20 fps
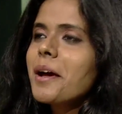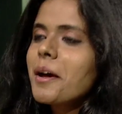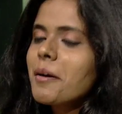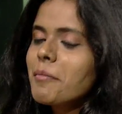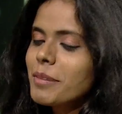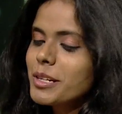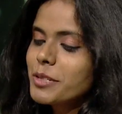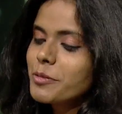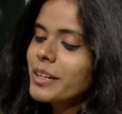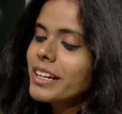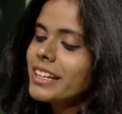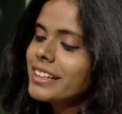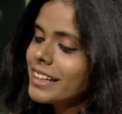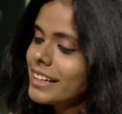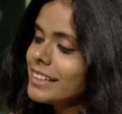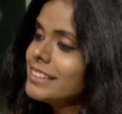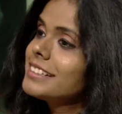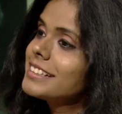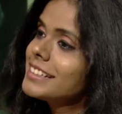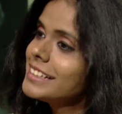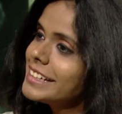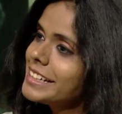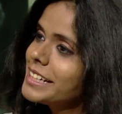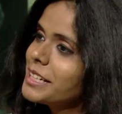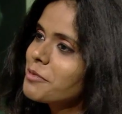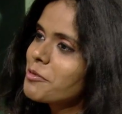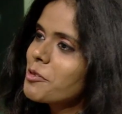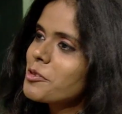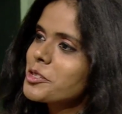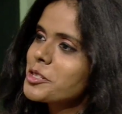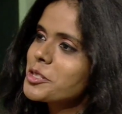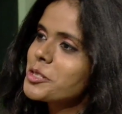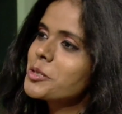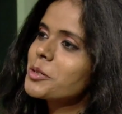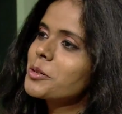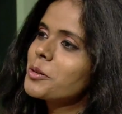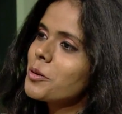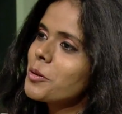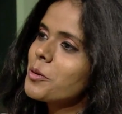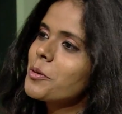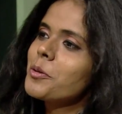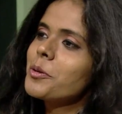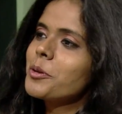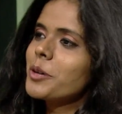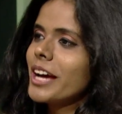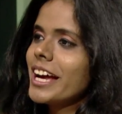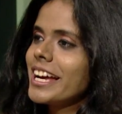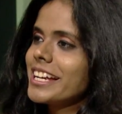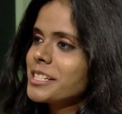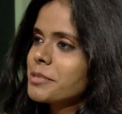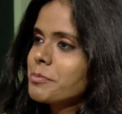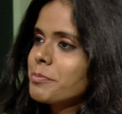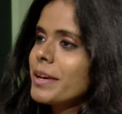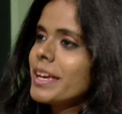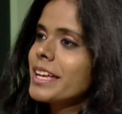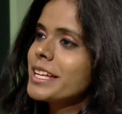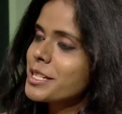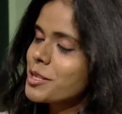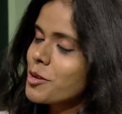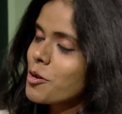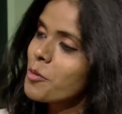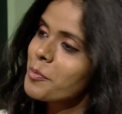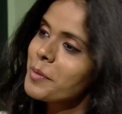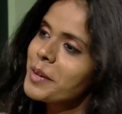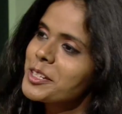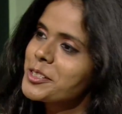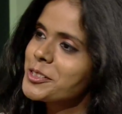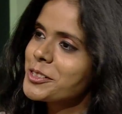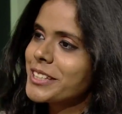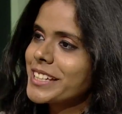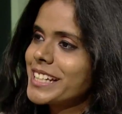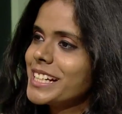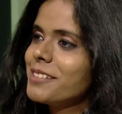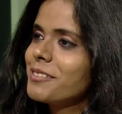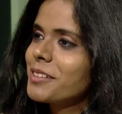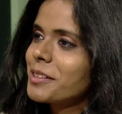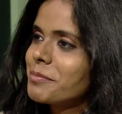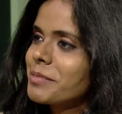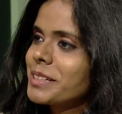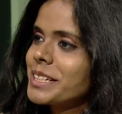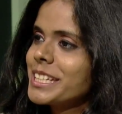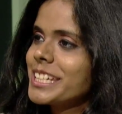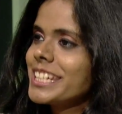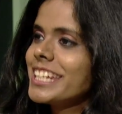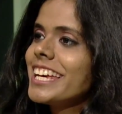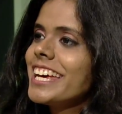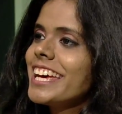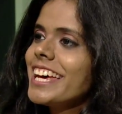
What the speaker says: But when a Dalit leader wanted to go and pay his homage in Keelvenmani,